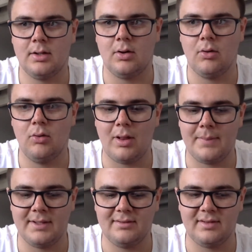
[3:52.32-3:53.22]
all
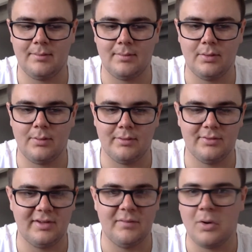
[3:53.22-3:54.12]
up in December, we
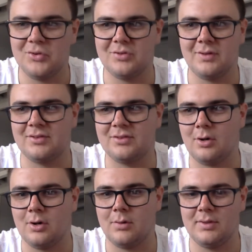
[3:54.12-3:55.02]
received most of our
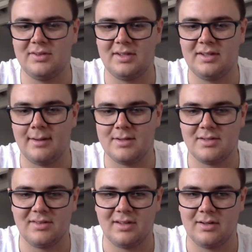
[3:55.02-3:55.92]
stock. We sent out
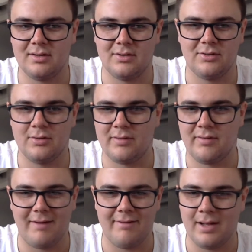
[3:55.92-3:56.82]
just over
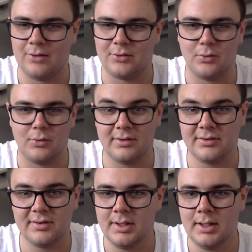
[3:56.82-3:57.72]
5,000
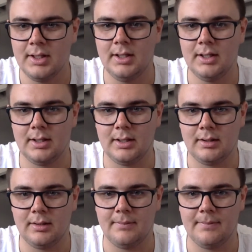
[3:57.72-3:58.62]
orders.
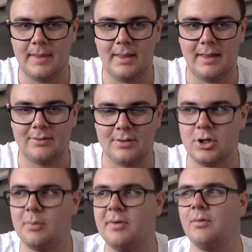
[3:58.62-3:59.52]
That's on
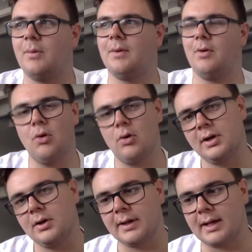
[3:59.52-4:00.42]
top of what we were
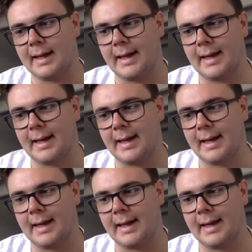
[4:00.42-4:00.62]
already doing at